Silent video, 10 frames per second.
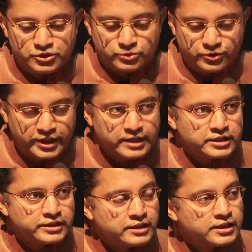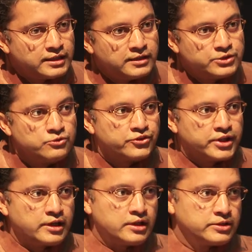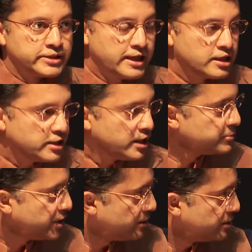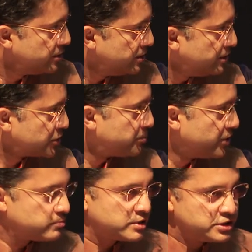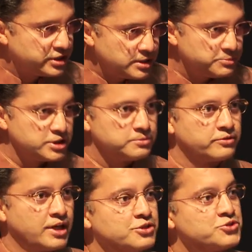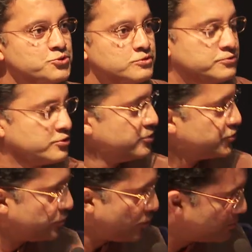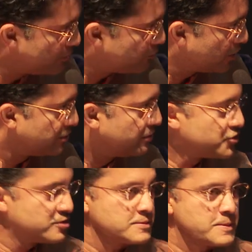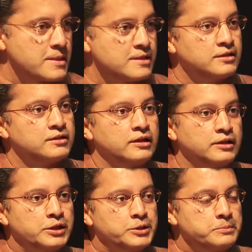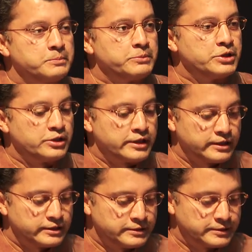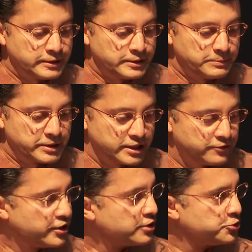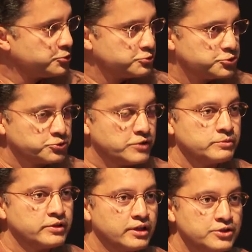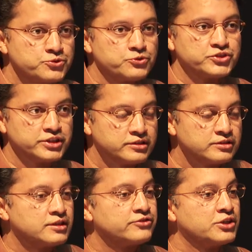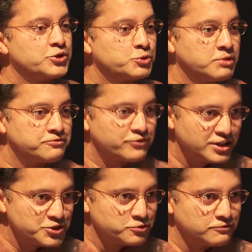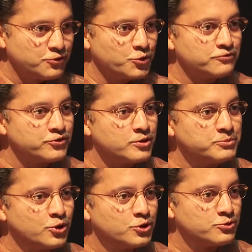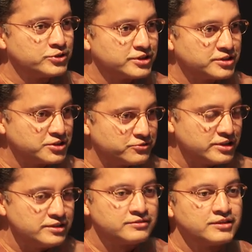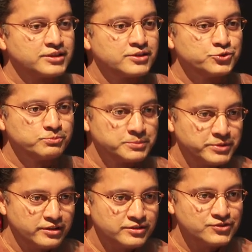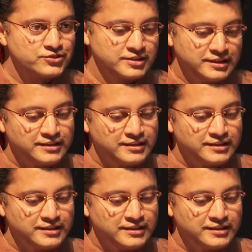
So with that, again, I'd like to thank IIM Calcutta, express my deep, deep gratitude for this enormous recognition. Again, thank you to everyone else who's here. I thank you to my friends who've flown from all over the country. Thank you to my parents.